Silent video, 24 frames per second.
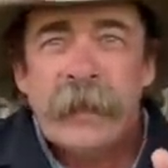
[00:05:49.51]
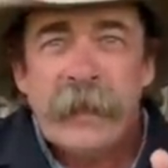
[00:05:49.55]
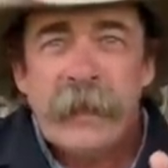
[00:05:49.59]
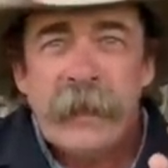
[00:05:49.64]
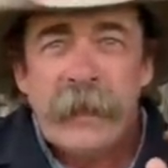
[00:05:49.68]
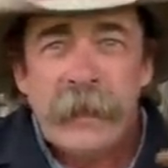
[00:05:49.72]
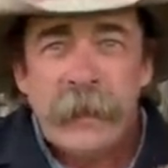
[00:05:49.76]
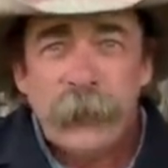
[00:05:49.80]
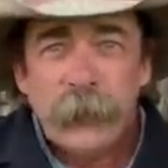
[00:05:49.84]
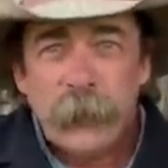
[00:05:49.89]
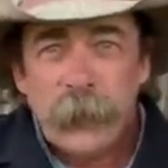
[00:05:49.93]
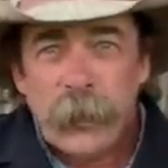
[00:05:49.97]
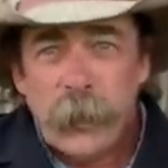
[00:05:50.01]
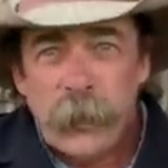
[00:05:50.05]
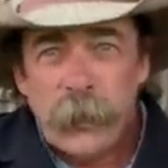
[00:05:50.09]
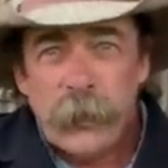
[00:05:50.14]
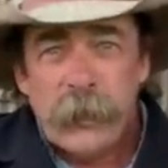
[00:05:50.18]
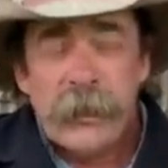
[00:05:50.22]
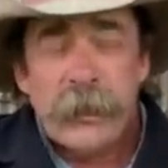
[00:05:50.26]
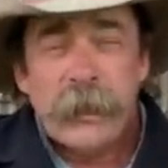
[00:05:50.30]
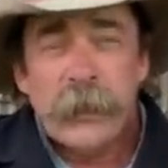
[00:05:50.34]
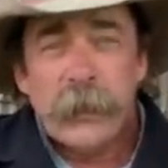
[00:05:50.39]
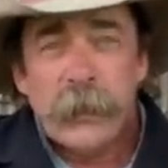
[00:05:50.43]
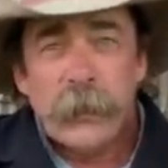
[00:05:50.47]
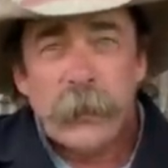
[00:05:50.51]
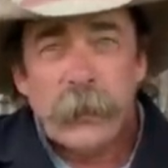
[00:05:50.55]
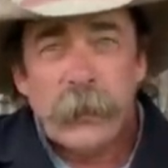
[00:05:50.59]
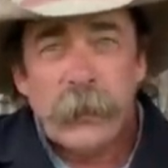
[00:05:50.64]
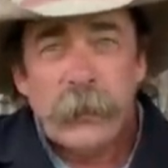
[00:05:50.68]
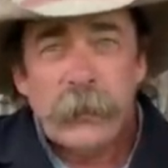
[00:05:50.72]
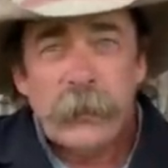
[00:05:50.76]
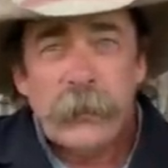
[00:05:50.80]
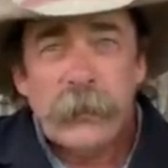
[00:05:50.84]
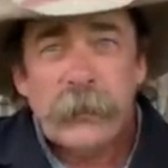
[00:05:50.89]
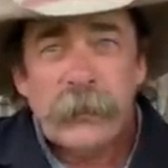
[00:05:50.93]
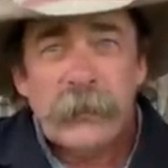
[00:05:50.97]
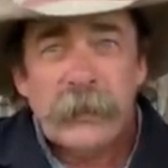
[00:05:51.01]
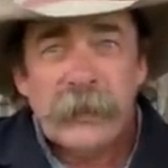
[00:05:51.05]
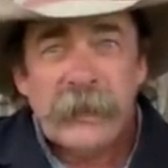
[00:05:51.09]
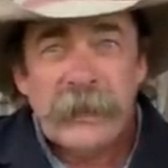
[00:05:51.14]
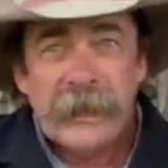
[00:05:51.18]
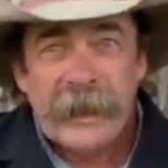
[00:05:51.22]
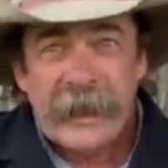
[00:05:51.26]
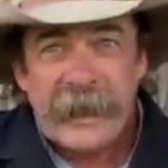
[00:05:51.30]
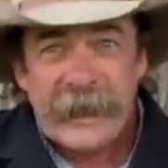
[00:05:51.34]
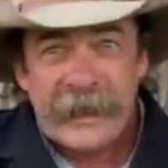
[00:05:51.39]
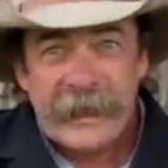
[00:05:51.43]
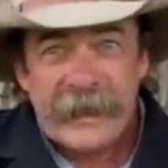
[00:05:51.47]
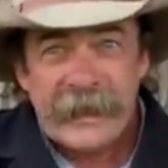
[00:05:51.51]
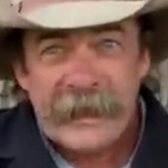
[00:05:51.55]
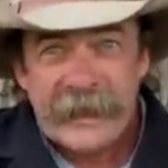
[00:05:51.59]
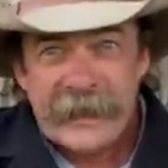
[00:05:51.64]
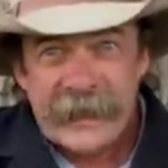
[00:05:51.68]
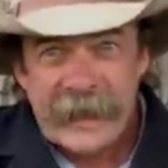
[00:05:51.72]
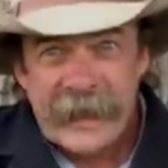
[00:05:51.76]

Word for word: In rodeo, like in